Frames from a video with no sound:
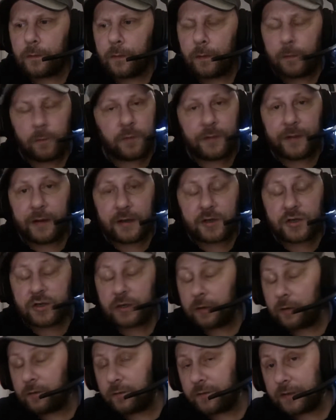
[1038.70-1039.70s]
without a
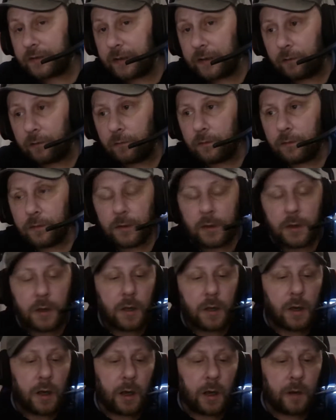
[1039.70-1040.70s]
shadow of a doubt.
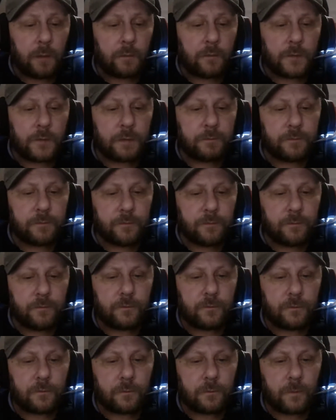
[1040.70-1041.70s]
The
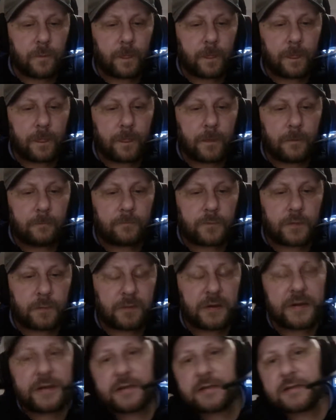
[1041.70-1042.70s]

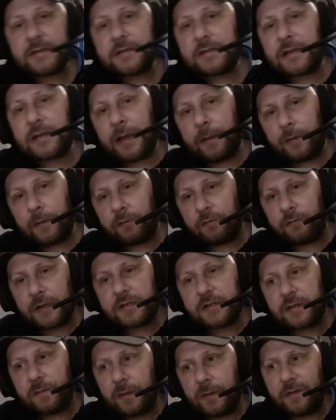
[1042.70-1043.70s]
police came and
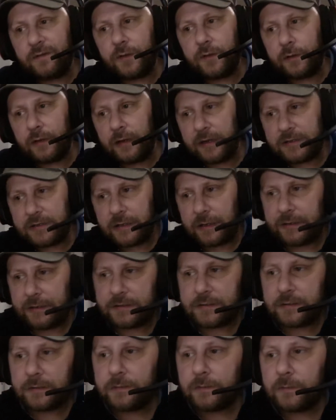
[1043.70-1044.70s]
arrested me a few days
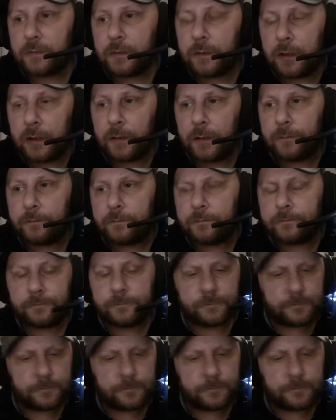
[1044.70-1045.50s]
later, and